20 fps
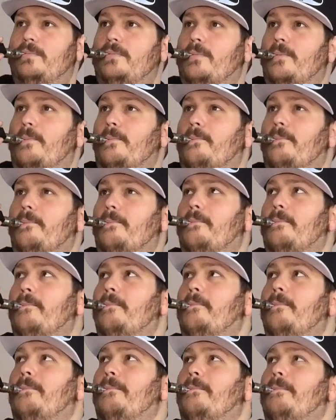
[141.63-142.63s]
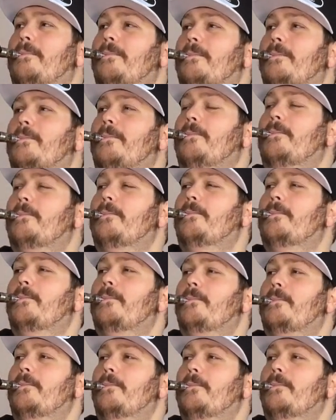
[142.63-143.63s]

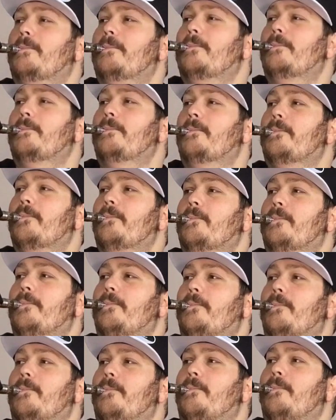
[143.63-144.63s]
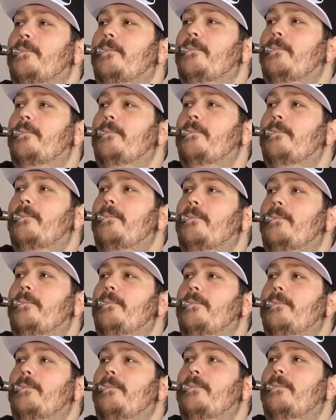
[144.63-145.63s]

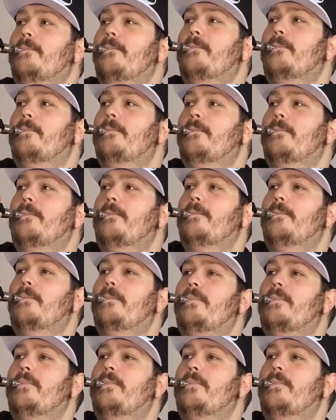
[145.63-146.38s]
Nobody speaks.